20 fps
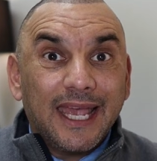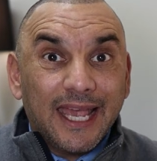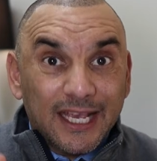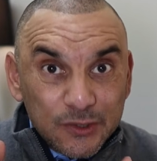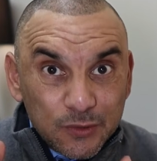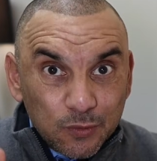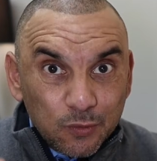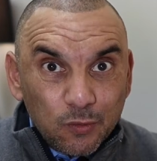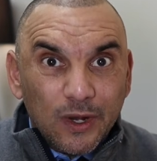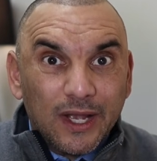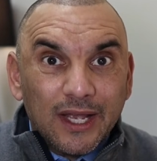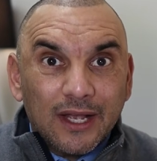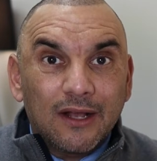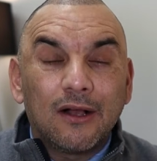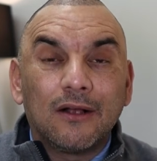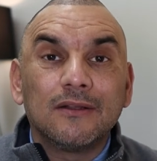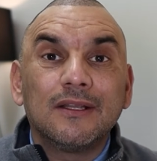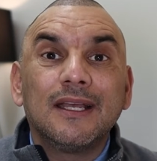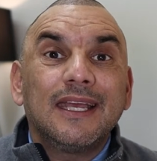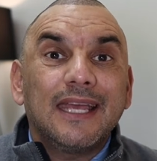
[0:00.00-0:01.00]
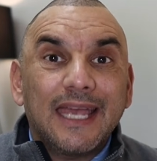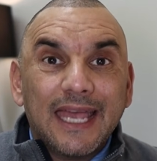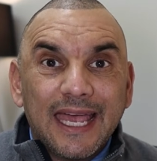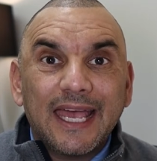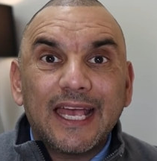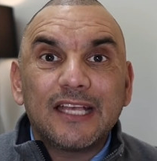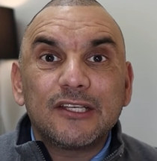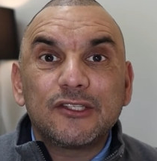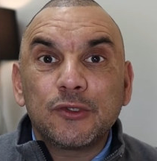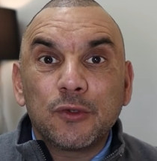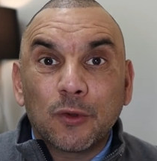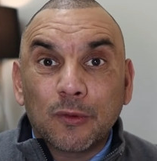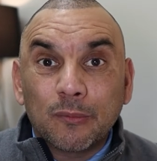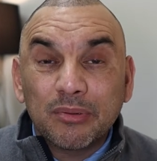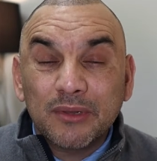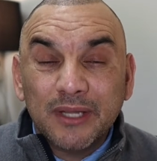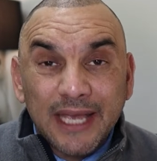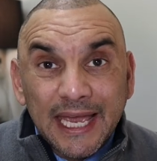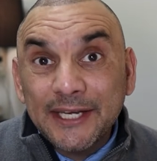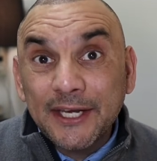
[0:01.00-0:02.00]
as well as your
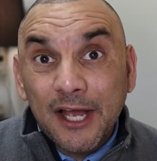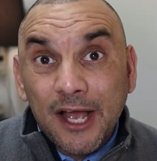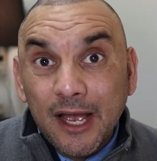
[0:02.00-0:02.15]
plan